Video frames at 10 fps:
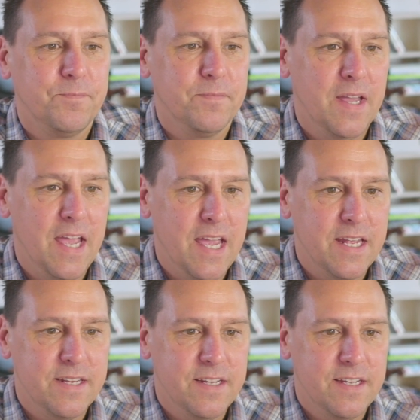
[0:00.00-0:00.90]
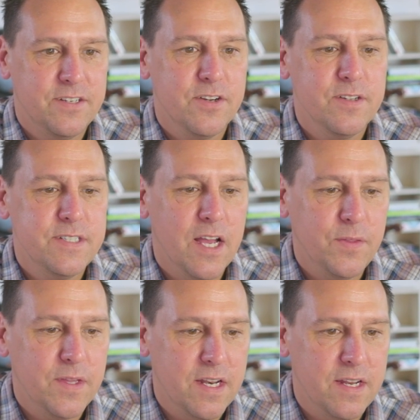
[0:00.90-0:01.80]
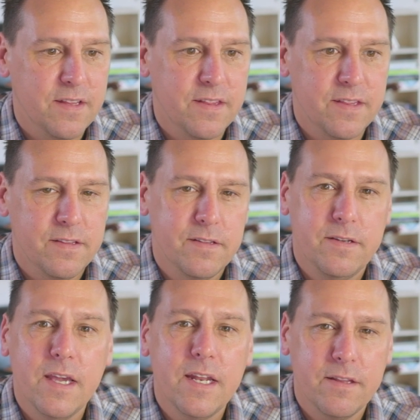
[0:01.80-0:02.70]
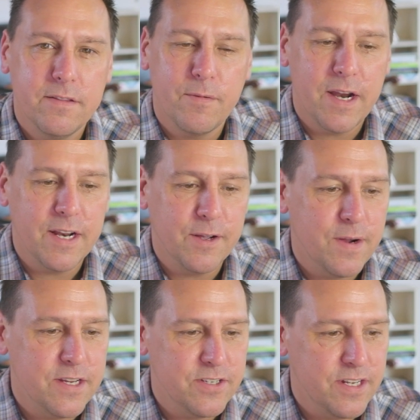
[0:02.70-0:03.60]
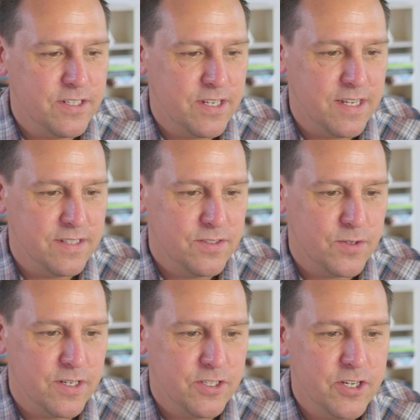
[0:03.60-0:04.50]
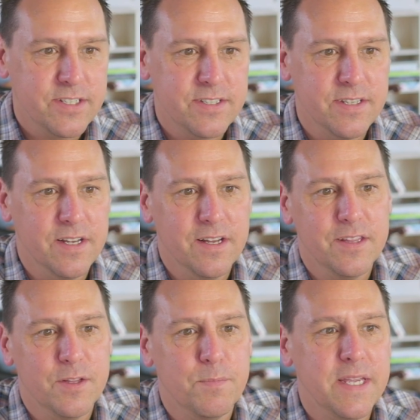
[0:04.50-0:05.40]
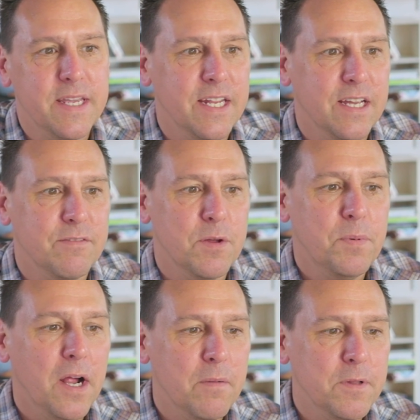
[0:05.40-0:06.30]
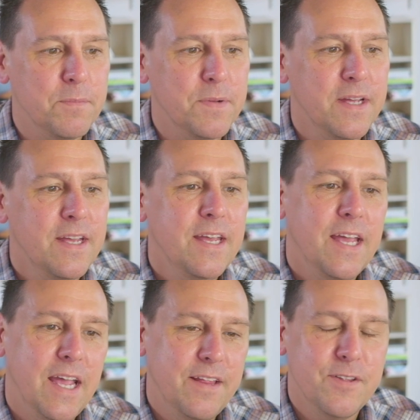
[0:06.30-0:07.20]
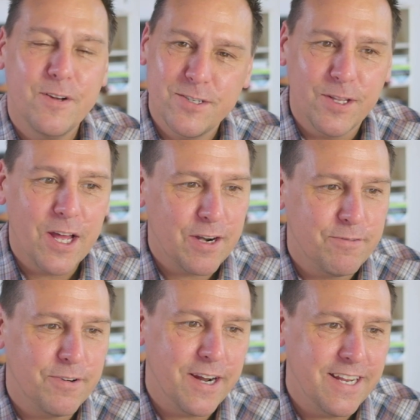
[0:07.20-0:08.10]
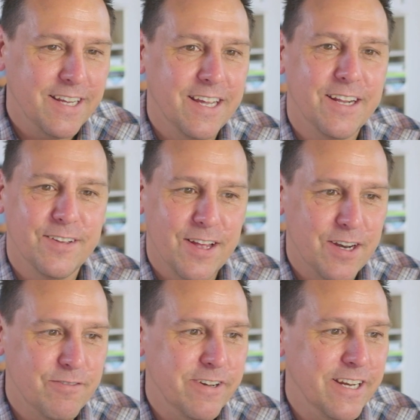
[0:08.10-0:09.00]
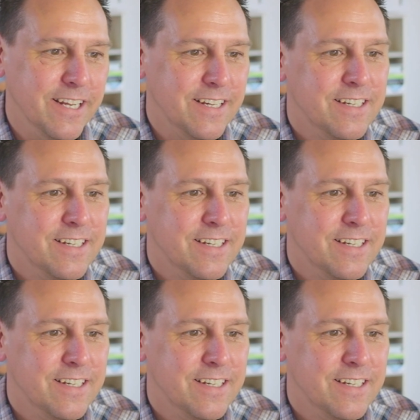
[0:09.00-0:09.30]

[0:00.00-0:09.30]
And it turns out that getting the right equation is sort of just the beginning of the problem, and there's a lot of writing and a lot of reading.